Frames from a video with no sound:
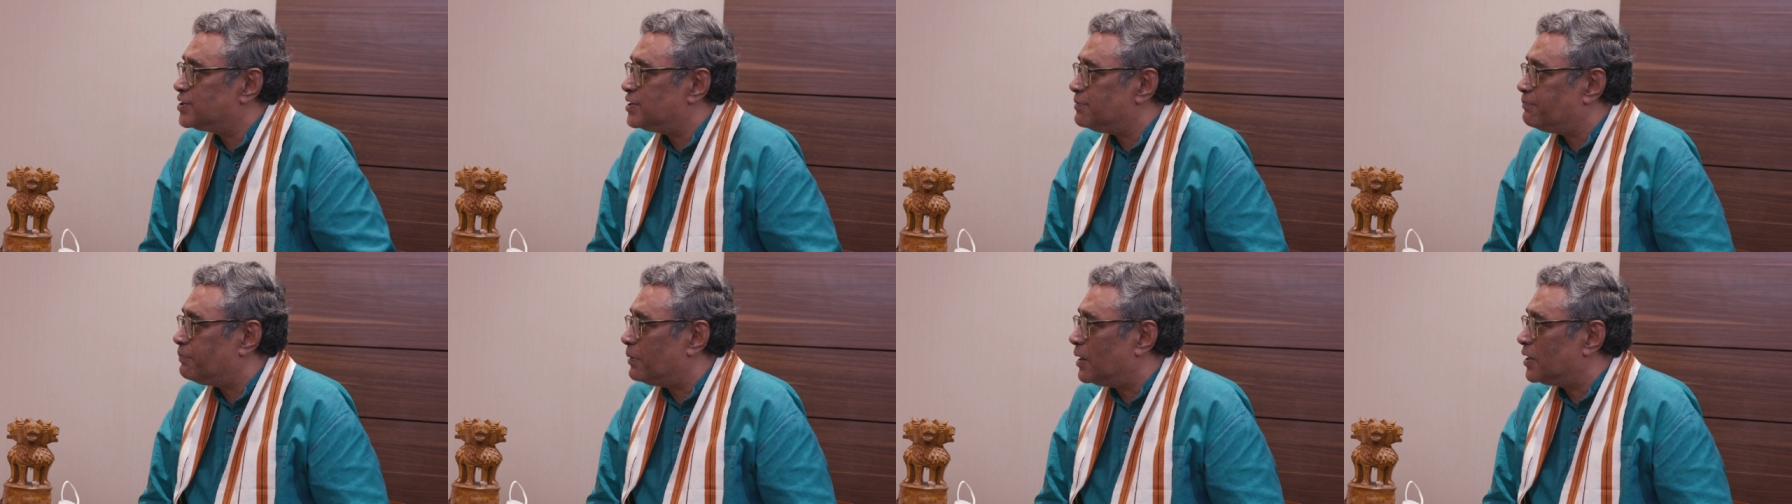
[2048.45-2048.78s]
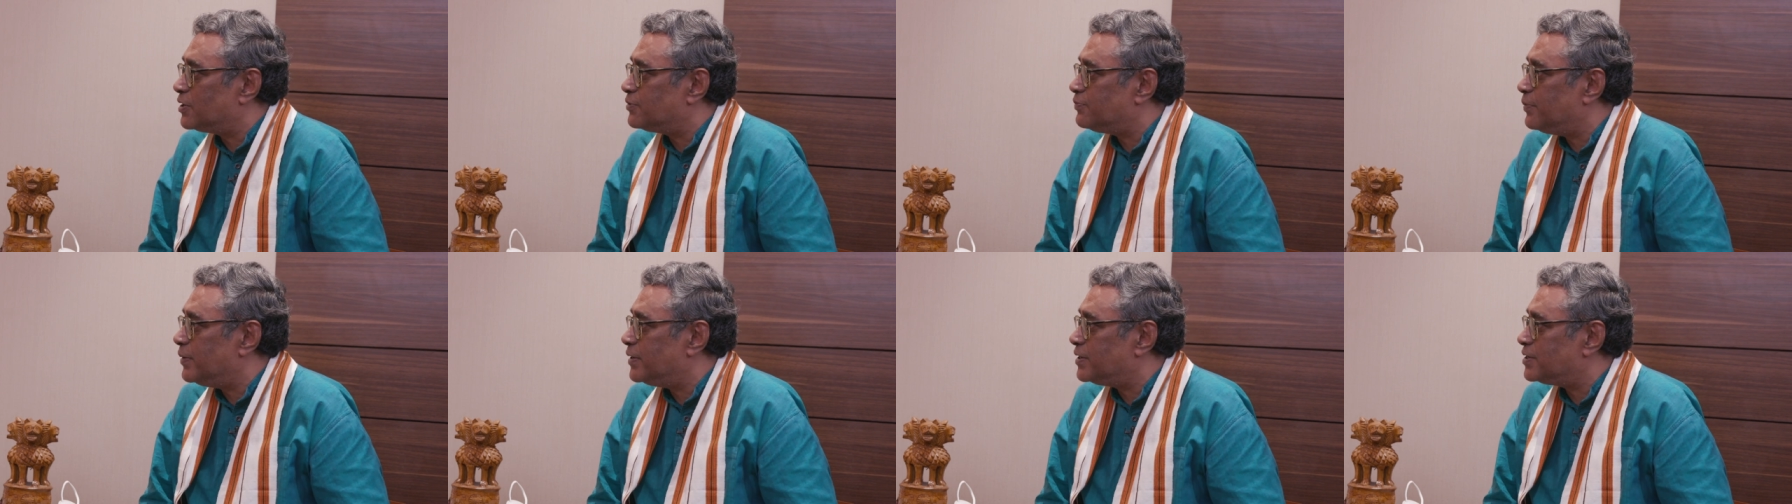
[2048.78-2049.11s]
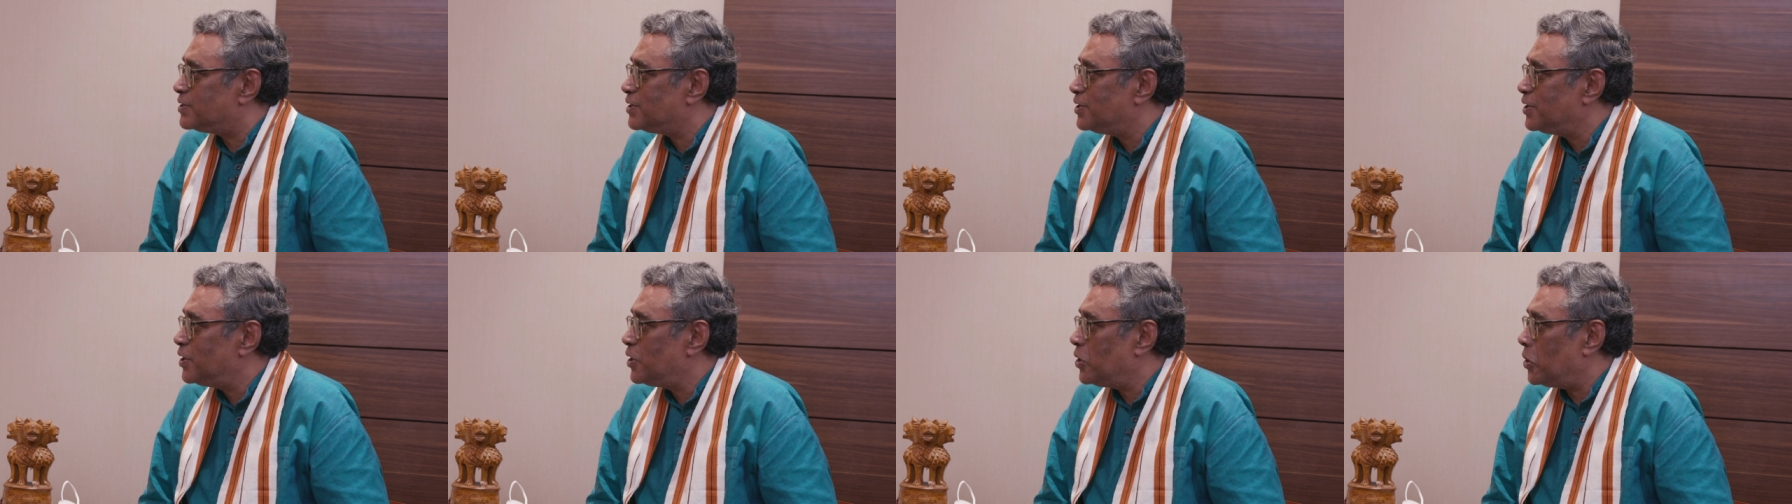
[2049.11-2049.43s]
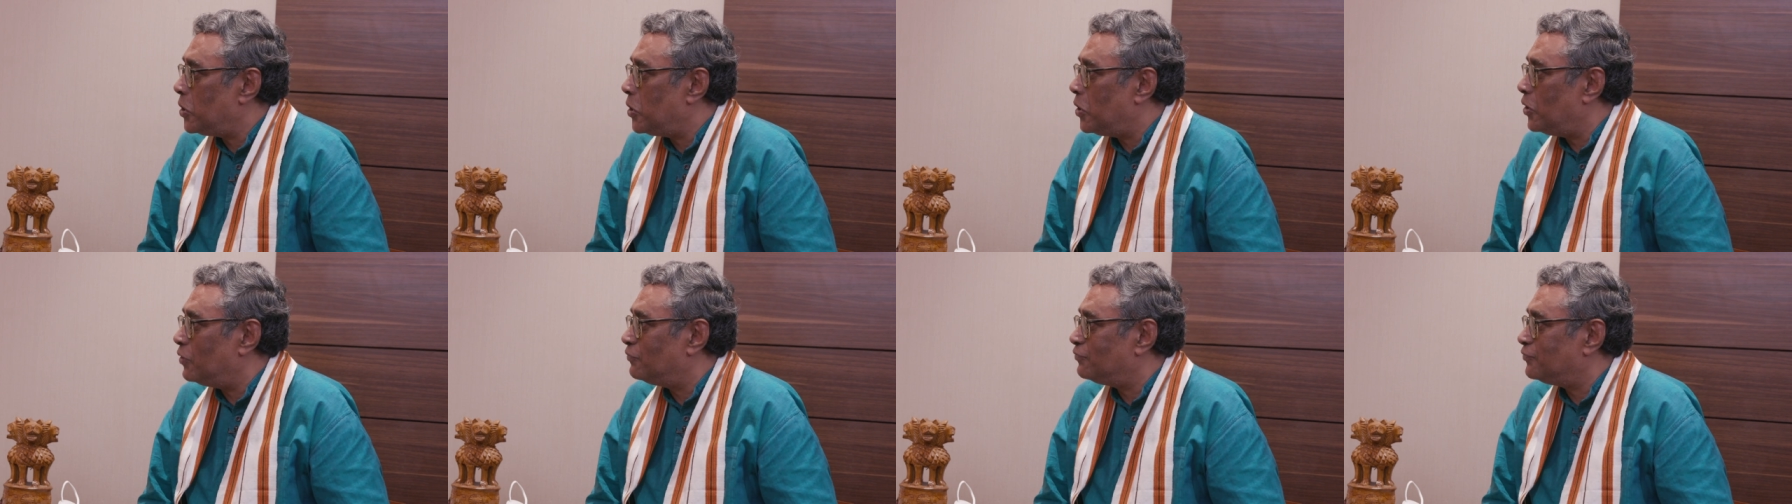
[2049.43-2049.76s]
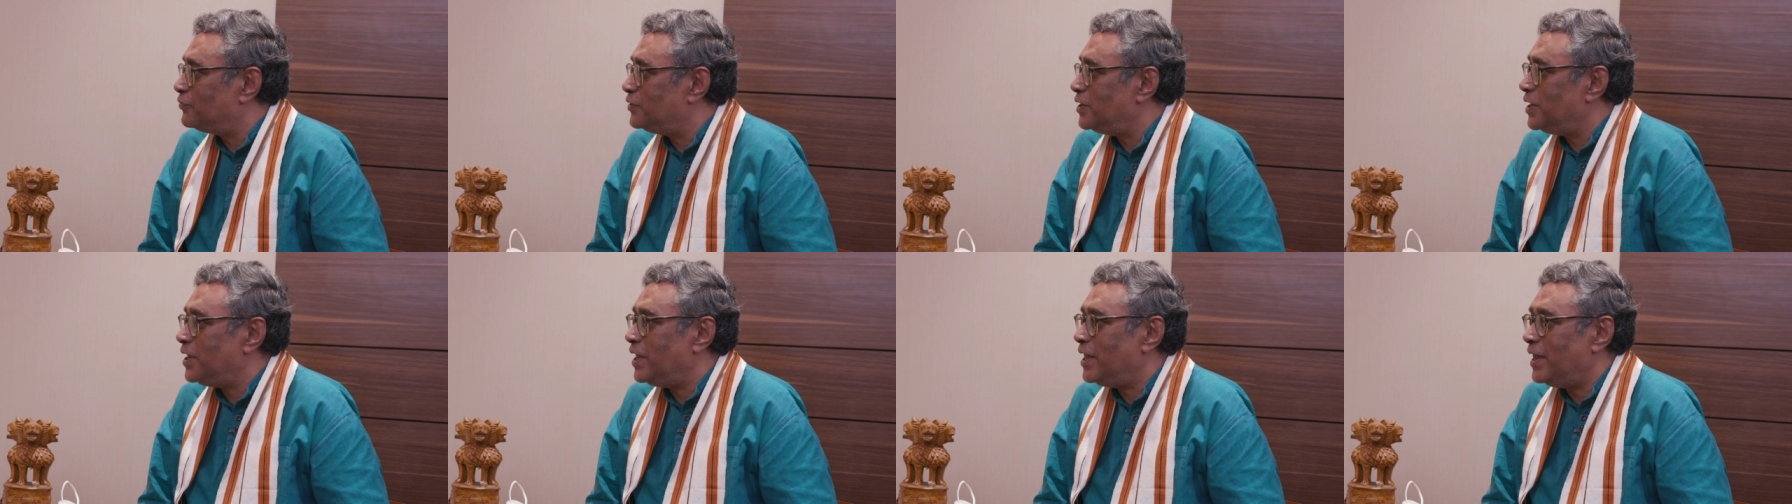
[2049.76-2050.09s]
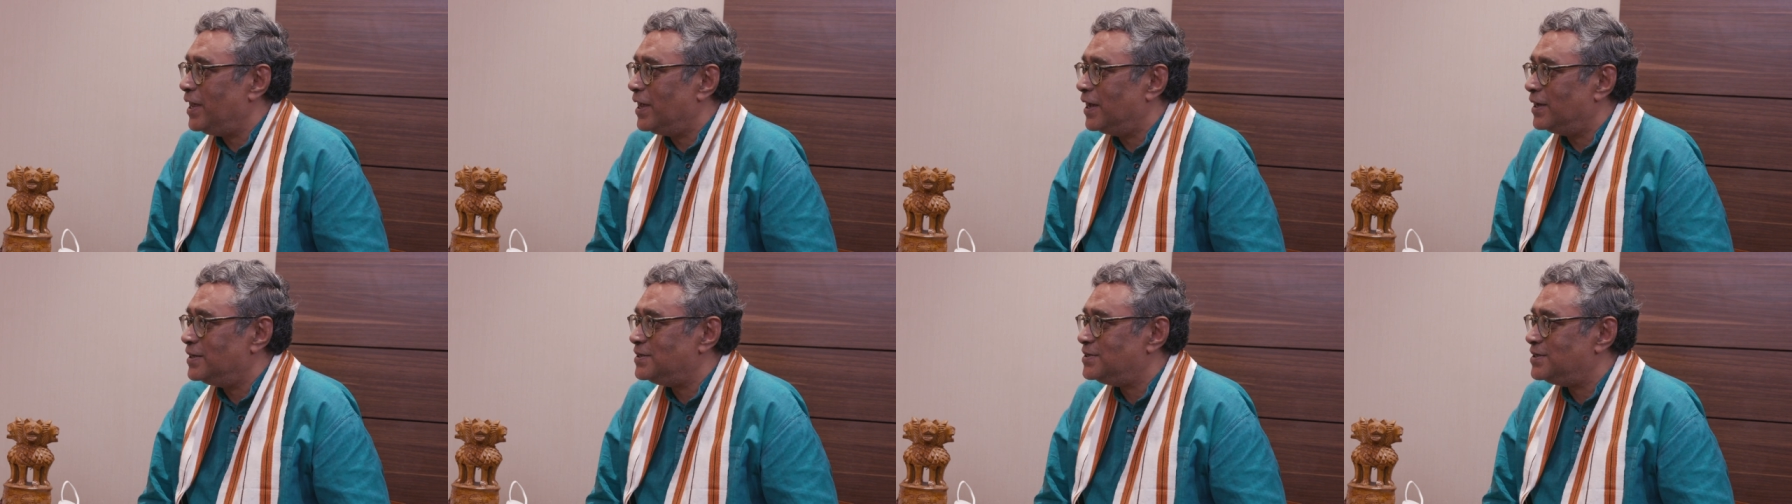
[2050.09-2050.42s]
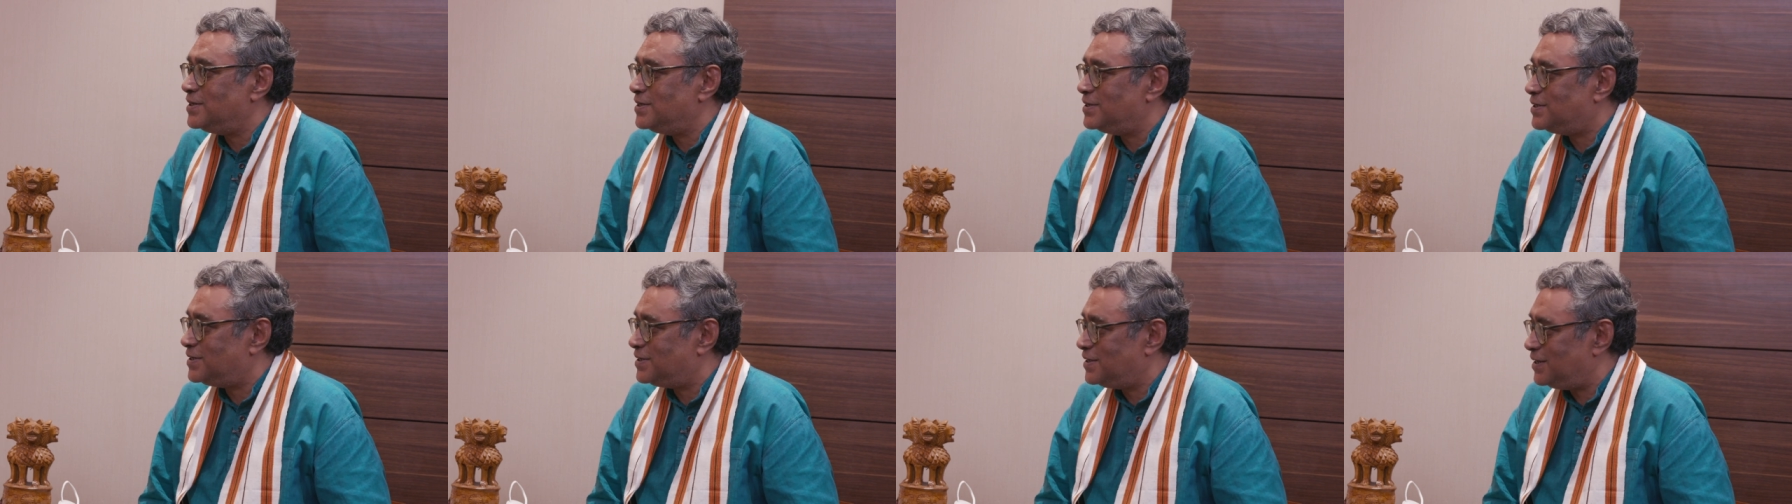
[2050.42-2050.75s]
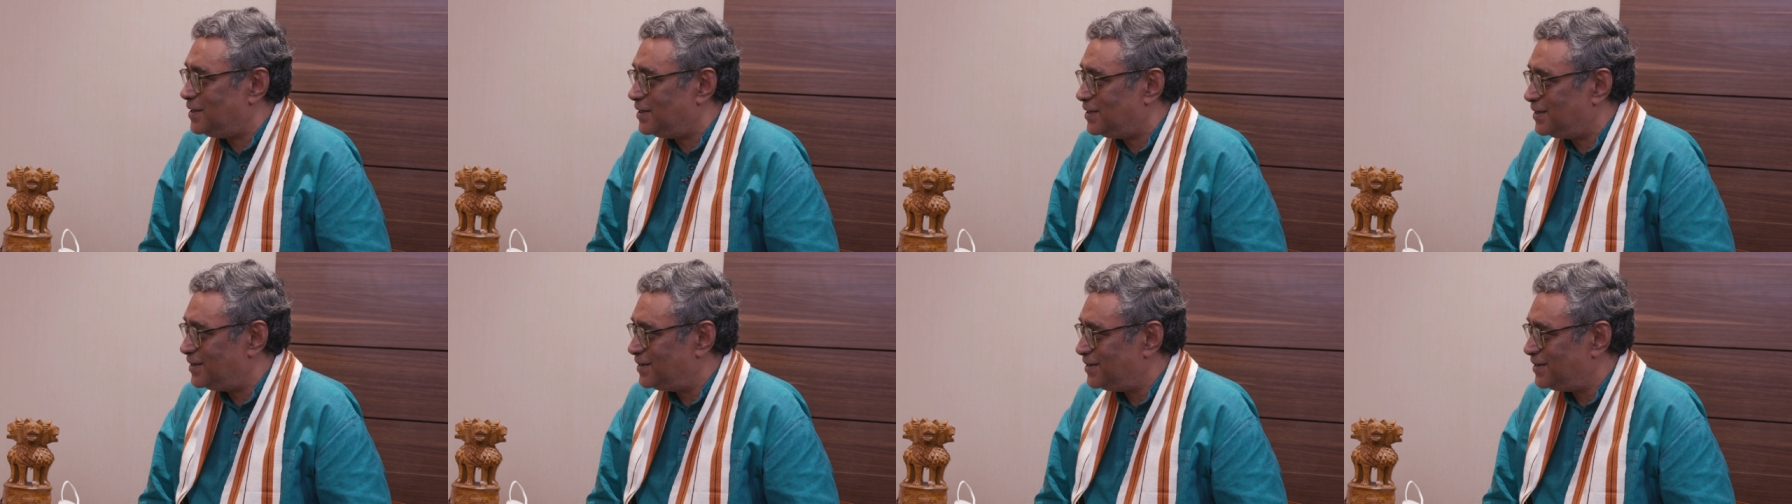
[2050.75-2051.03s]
Department of the AICC.